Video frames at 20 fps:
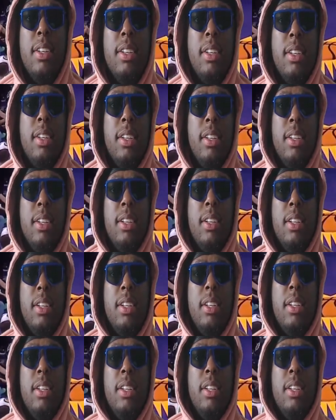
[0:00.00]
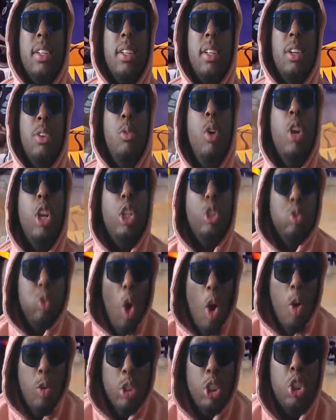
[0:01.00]
it off of Booker. What is
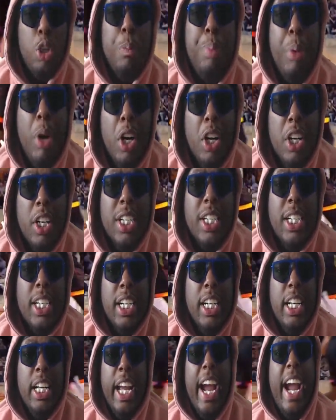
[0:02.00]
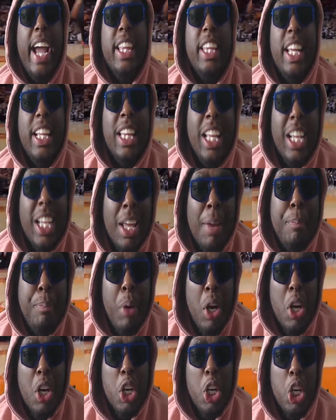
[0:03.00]
wrong with you, Booker? And then look at
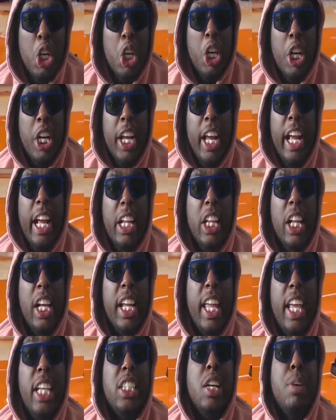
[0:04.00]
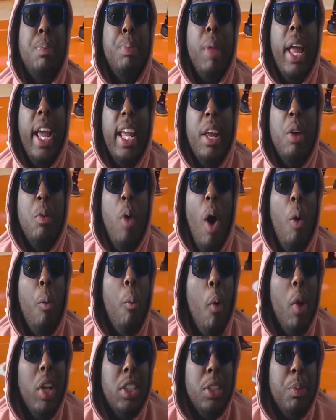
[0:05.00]
Booker. Look, he's complaining while
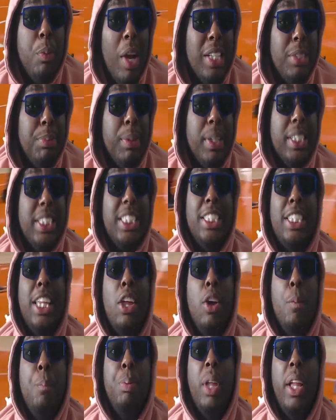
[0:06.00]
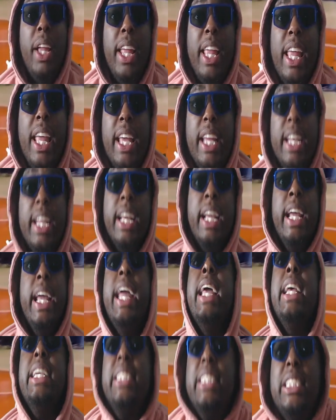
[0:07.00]
Russell Westbrook's still playing.
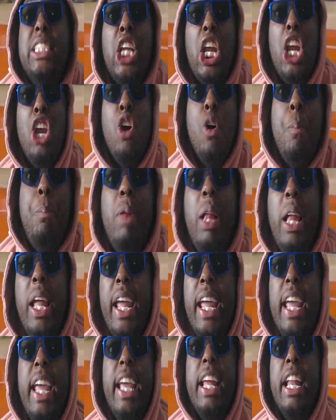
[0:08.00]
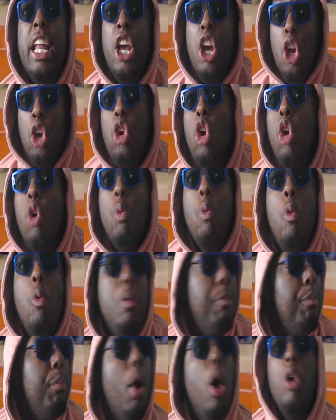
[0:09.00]
He's still playing. You're,
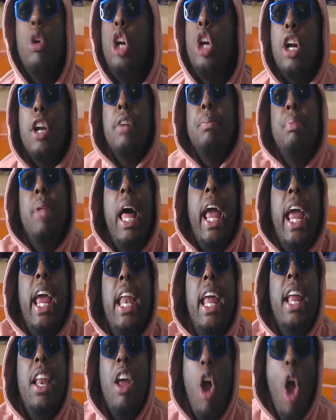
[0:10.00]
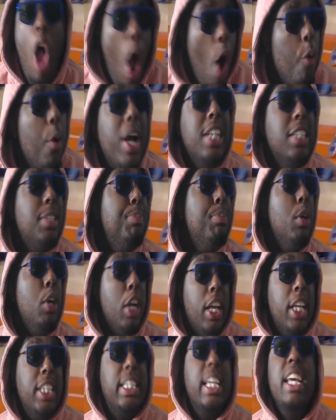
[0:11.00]
bro, complaining. Westbrook
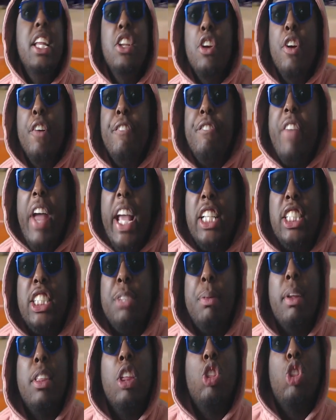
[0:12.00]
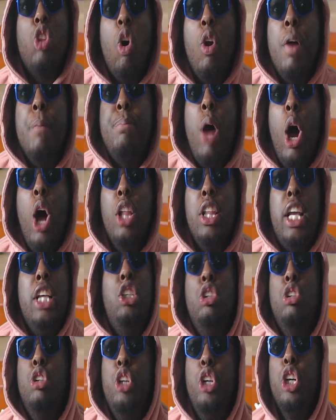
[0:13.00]
is in your face about to throw the ball at
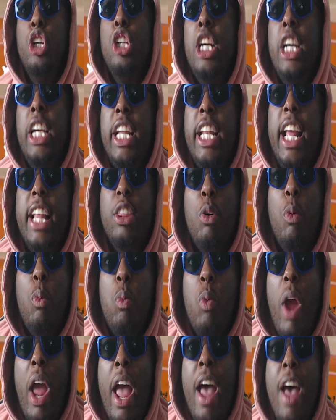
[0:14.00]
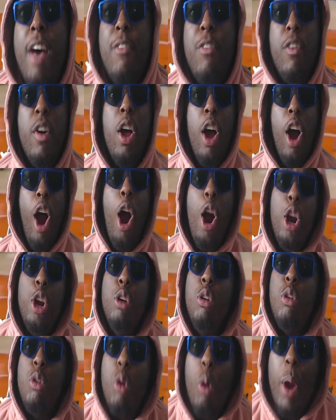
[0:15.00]
you. You're looking at the ref. Are
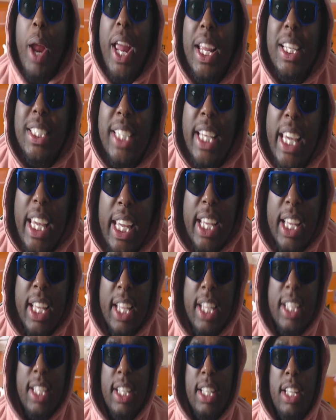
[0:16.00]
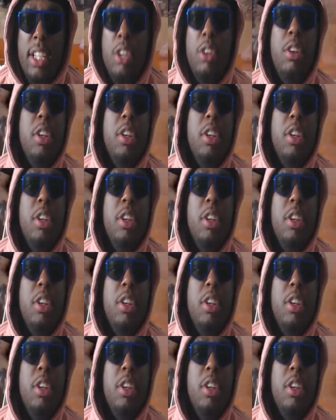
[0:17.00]
you crazy? Wow. You